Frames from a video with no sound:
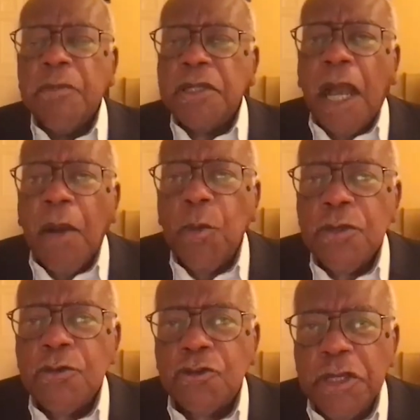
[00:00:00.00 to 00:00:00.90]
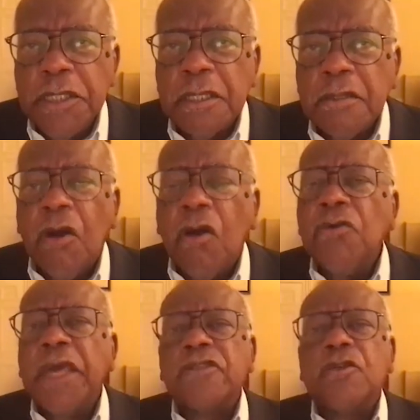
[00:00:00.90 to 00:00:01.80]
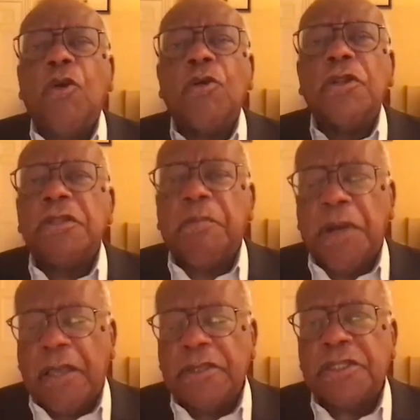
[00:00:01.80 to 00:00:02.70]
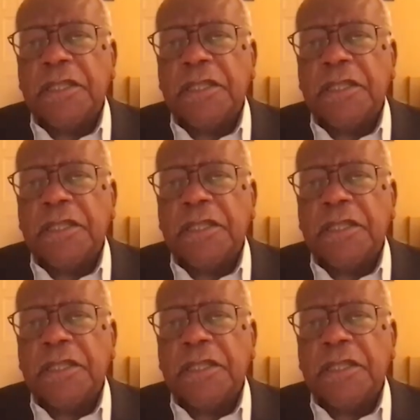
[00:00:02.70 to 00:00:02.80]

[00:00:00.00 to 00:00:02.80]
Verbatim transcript: But how were you treated? Oh, that's all in the past.